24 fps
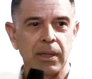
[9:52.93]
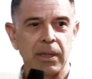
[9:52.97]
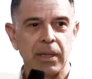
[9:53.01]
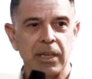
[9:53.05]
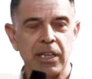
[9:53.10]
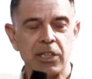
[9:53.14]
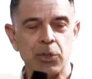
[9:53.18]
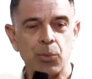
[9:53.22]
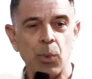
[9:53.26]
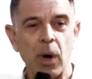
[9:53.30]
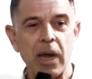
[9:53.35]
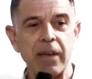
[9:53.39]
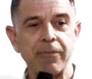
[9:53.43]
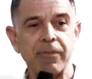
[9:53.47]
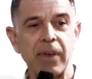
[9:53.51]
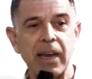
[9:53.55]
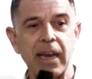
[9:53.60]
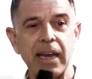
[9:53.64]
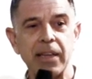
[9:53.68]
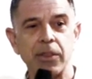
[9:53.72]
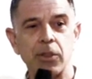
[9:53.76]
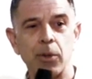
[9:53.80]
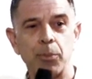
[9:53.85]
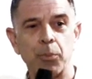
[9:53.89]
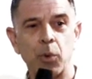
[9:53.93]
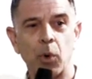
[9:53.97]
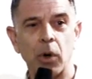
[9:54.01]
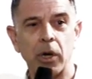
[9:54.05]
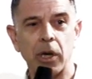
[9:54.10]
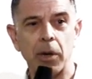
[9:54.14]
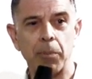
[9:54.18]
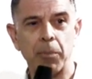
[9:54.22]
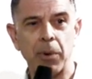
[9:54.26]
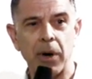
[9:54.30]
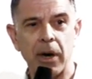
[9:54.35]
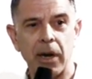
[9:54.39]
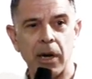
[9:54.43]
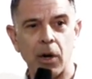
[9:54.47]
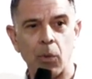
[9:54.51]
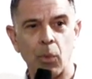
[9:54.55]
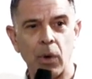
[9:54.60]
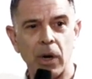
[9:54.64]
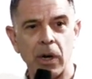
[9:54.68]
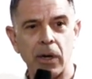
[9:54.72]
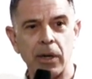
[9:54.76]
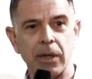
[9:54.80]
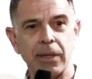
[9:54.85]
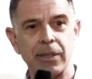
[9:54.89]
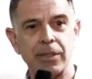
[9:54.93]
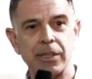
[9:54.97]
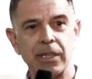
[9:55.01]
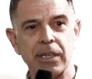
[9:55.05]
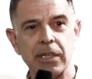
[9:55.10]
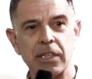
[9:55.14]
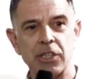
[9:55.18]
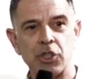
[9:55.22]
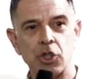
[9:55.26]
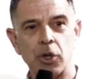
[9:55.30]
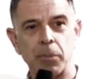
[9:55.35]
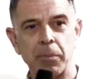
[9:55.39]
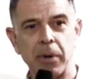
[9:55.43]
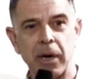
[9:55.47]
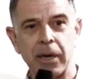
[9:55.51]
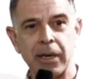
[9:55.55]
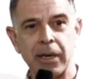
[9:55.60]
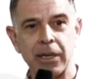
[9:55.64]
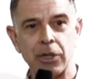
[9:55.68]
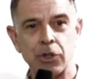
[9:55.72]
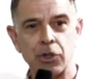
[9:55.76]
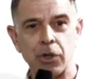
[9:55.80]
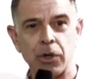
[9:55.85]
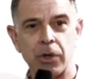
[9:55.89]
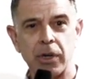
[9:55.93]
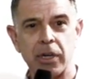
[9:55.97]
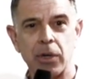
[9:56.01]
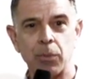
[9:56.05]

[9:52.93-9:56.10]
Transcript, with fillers: His wife ate the porcupine and went on an intense shamanic journey